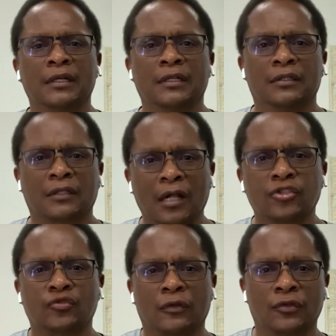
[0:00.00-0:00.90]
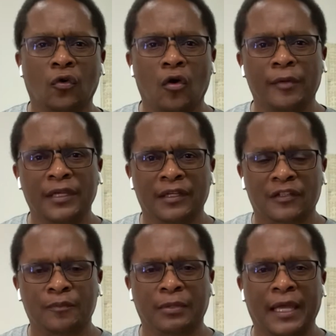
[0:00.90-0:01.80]
The cultural norm, he
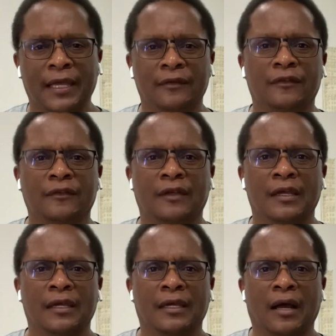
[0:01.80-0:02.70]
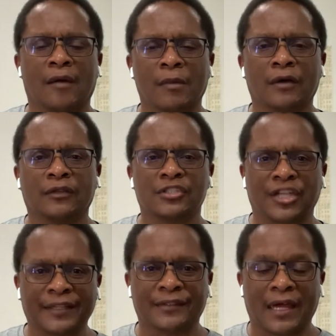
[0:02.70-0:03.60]
explains, among the
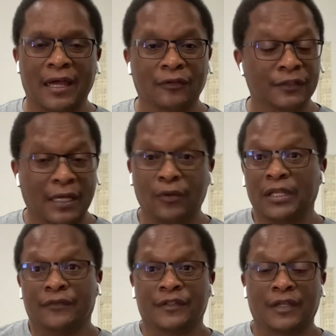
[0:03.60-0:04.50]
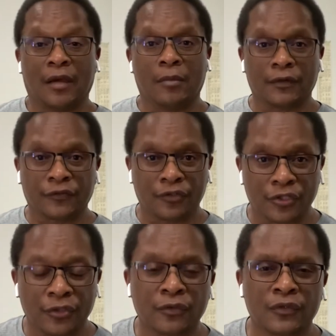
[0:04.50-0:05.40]
Gentiles, and I would even say amongst the
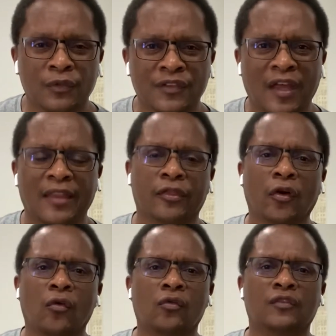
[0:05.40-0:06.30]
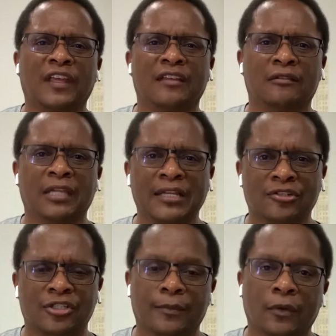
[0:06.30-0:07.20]
Jews, was that those in
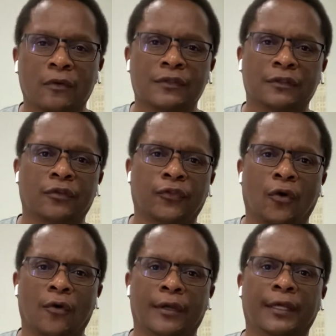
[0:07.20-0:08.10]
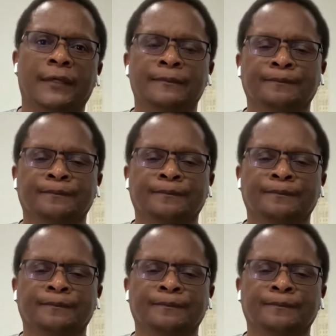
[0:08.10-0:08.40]
leadership, those in authority,